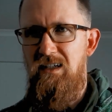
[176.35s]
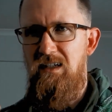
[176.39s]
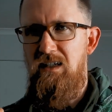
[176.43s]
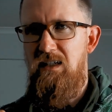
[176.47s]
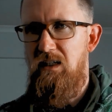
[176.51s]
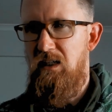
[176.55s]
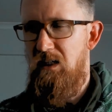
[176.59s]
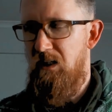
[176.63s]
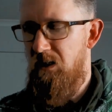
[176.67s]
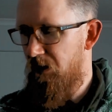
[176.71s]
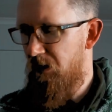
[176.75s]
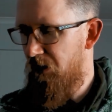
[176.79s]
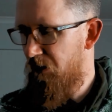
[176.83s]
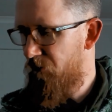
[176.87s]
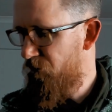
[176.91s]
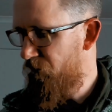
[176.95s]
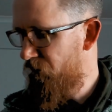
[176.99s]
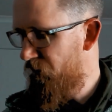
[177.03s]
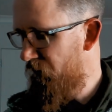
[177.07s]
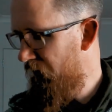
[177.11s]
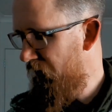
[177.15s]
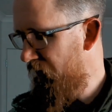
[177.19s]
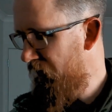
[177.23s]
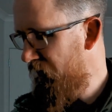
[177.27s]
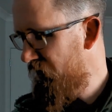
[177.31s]

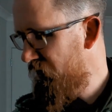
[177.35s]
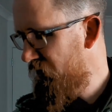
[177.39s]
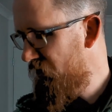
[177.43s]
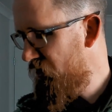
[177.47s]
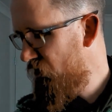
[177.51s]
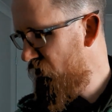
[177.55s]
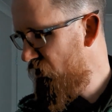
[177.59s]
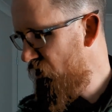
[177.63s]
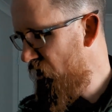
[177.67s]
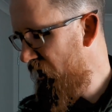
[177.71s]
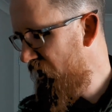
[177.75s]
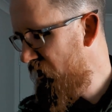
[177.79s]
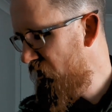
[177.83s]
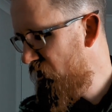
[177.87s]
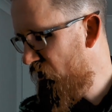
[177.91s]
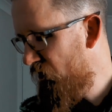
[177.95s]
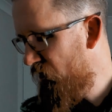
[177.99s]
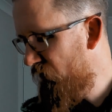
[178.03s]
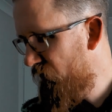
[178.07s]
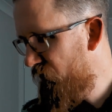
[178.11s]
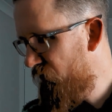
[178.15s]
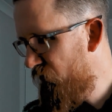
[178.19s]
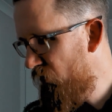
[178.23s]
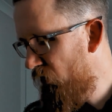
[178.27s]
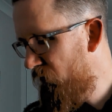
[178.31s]
And just
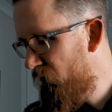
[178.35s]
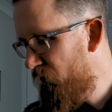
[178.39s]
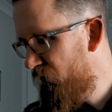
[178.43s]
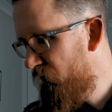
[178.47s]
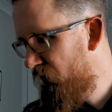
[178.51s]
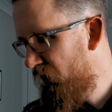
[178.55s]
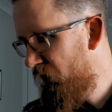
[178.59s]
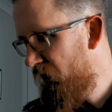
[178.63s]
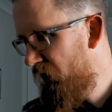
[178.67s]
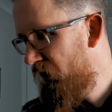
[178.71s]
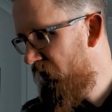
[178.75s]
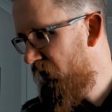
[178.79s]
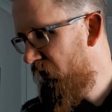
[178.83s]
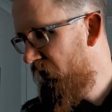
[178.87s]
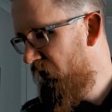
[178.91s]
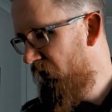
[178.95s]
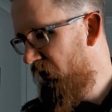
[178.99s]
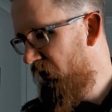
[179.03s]
changing from the